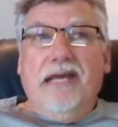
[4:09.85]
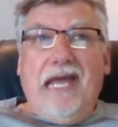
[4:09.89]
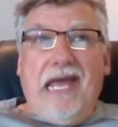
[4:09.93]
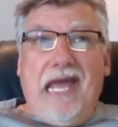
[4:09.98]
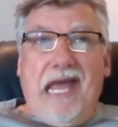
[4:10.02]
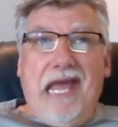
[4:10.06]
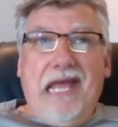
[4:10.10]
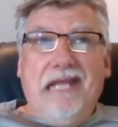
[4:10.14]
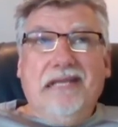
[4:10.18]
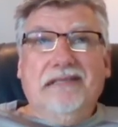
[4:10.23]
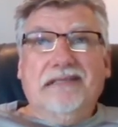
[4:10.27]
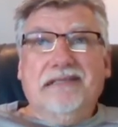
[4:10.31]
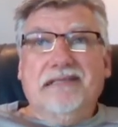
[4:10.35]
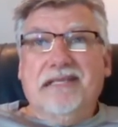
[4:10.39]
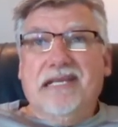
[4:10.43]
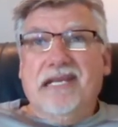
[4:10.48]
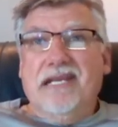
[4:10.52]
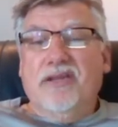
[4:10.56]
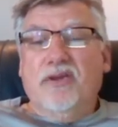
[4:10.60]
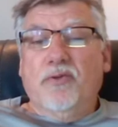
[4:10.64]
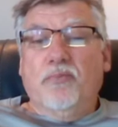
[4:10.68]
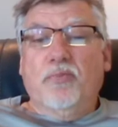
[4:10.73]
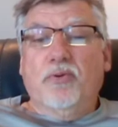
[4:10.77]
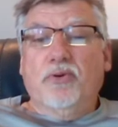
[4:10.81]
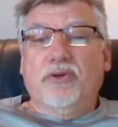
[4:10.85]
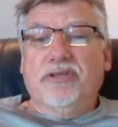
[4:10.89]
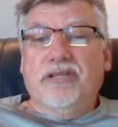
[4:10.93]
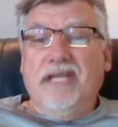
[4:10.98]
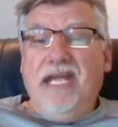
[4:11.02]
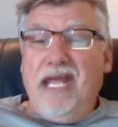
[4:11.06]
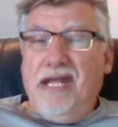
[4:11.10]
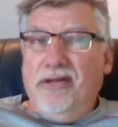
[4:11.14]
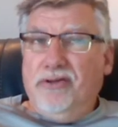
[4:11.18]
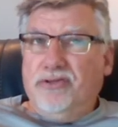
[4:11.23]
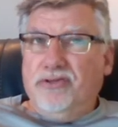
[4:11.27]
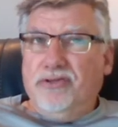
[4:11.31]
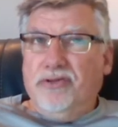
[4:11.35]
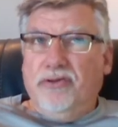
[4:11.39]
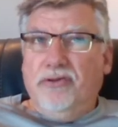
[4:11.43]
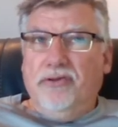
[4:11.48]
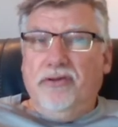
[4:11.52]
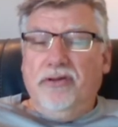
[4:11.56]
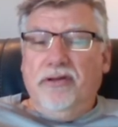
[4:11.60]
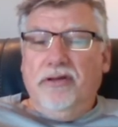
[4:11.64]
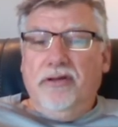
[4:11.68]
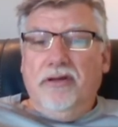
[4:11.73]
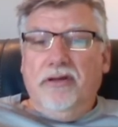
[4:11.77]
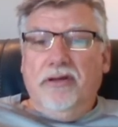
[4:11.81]
and see the
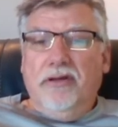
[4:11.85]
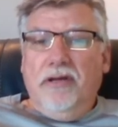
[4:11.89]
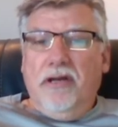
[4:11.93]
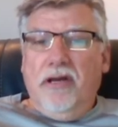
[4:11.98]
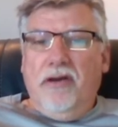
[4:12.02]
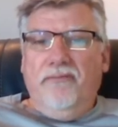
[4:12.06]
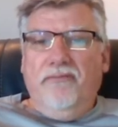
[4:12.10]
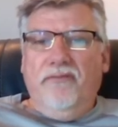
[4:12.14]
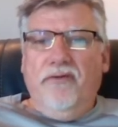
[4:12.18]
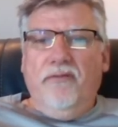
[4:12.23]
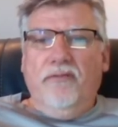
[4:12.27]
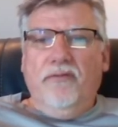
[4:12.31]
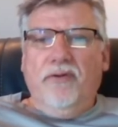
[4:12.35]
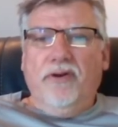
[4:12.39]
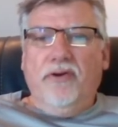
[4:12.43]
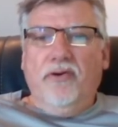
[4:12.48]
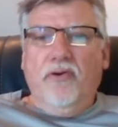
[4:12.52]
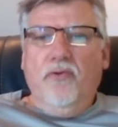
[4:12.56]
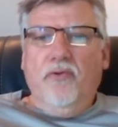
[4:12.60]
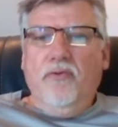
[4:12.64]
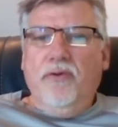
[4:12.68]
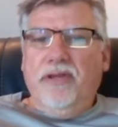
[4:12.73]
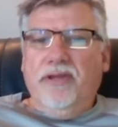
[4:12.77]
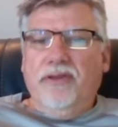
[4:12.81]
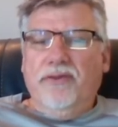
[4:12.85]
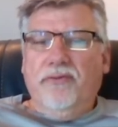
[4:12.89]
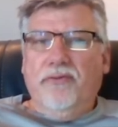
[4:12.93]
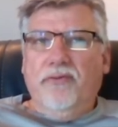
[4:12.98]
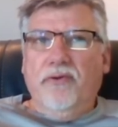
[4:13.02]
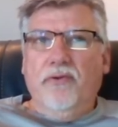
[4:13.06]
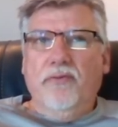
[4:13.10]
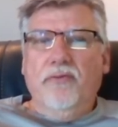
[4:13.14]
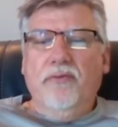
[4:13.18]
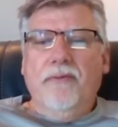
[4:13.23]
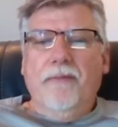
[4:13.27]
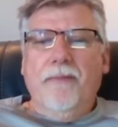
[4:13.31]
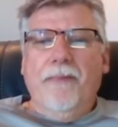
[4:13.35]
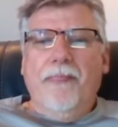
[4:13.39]
potential of what we're going through.